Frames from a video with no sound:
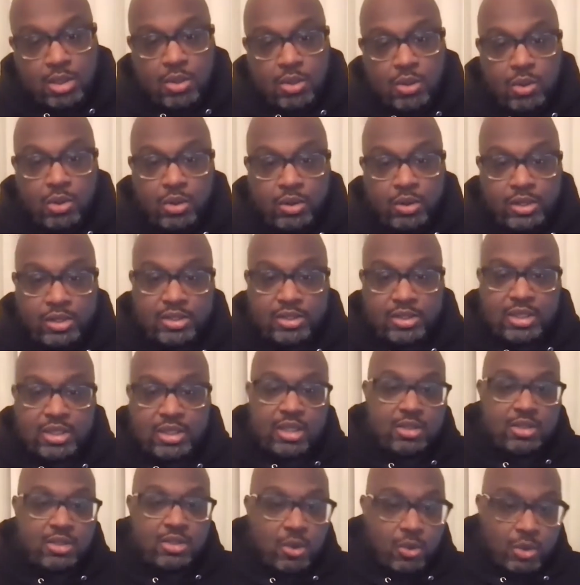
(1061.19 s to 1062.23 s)
or this
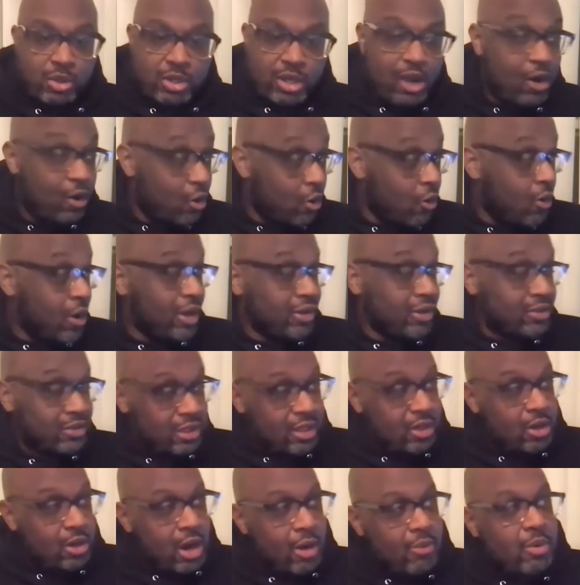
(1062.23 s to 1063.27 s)
kid's going or, or i
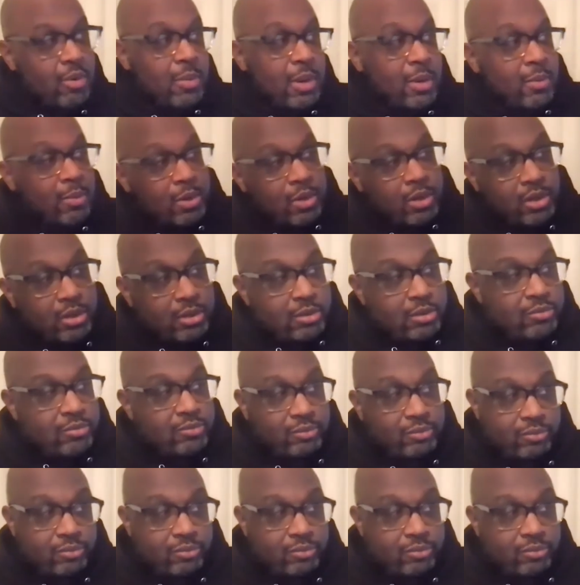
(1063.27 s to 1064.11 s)
see or i remember